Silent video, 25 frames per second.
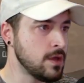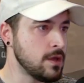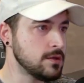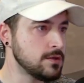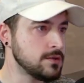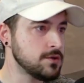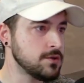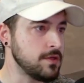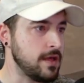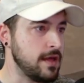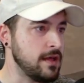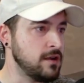
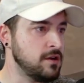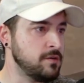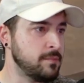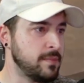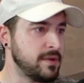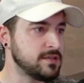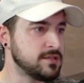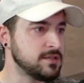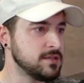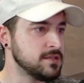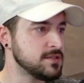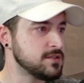So the
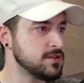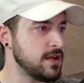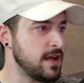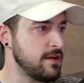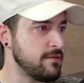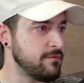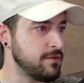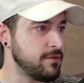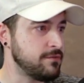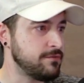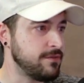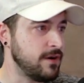Elementalist will
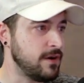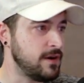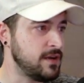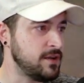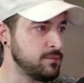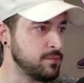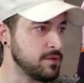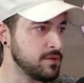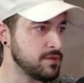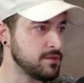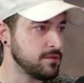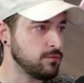have you fighting
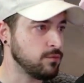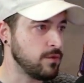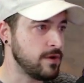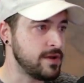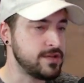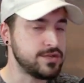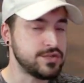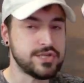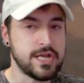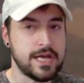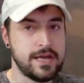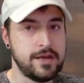with the
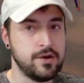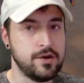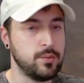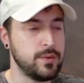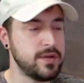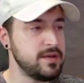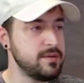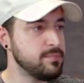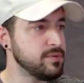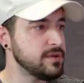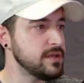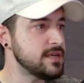ranged
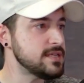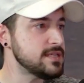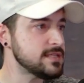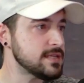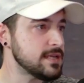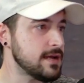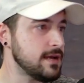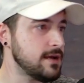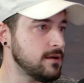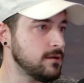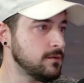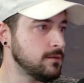AoE
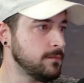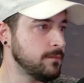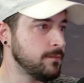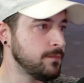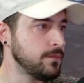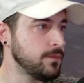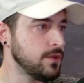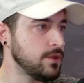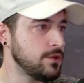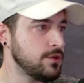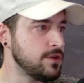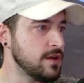playstyle.
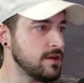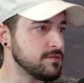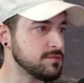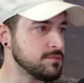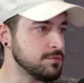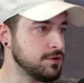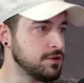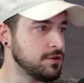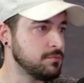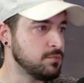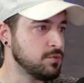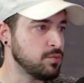You have some
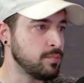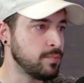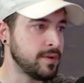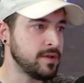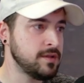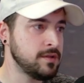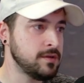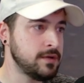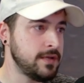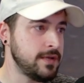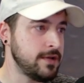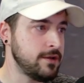good
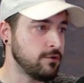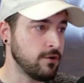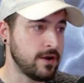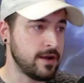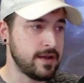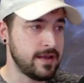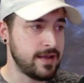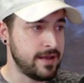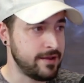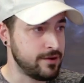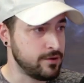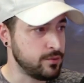mobility,
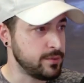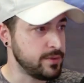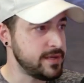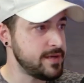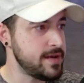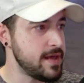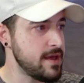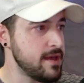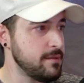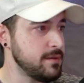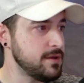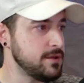great AoE
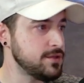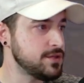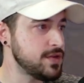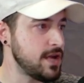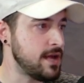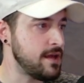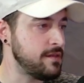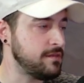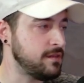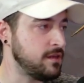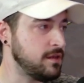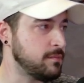damage,
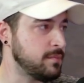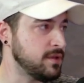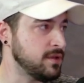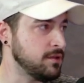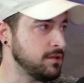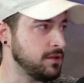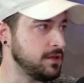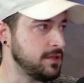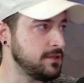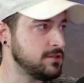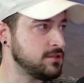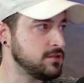and the
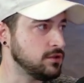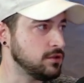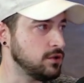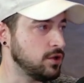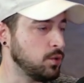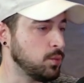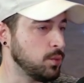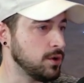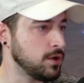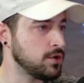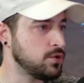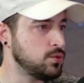ability to
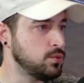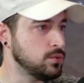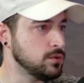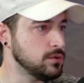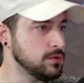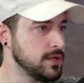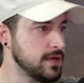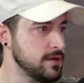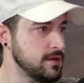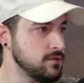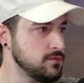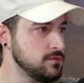lower
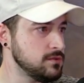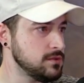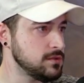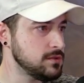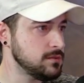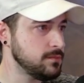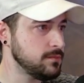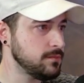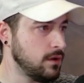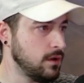cooldowns.